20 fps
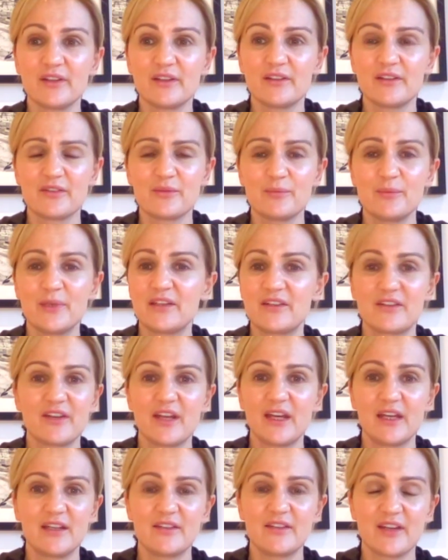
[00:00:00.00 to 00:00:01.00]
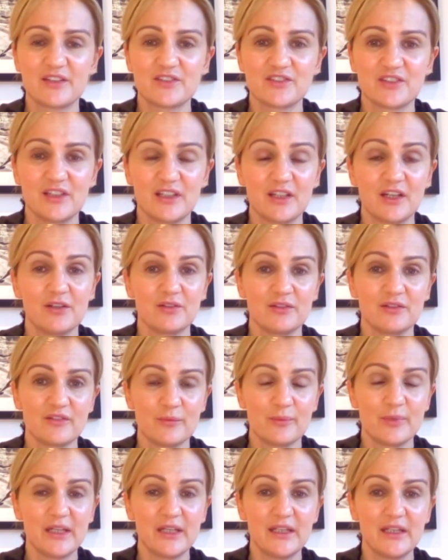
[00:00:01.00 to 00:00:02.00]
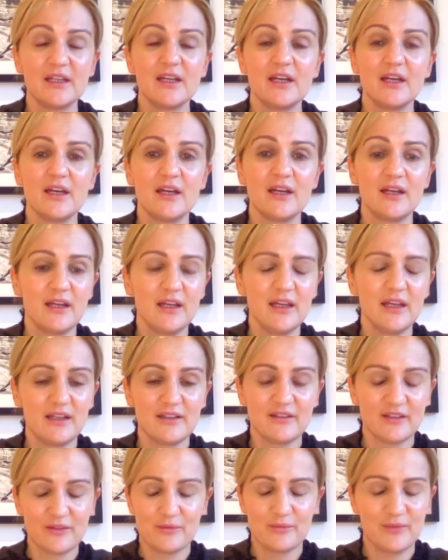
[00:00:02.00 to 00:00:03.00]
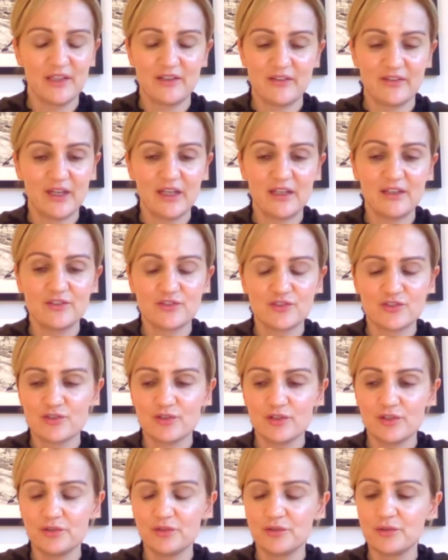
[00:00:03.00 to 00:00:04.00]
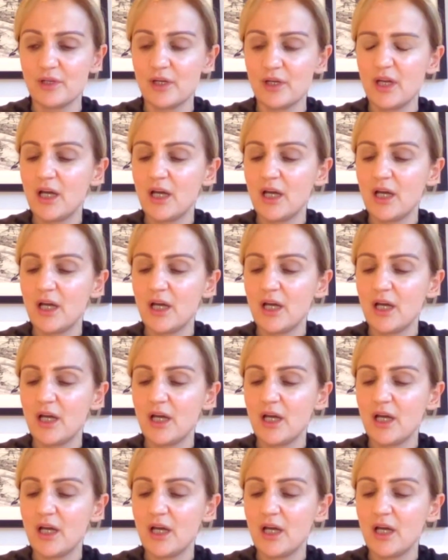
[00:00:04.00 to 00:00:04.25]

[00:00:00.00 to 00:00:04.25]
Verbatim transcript: It doesn't mean to say it's actually going to be, it doesn't mean to say it's true.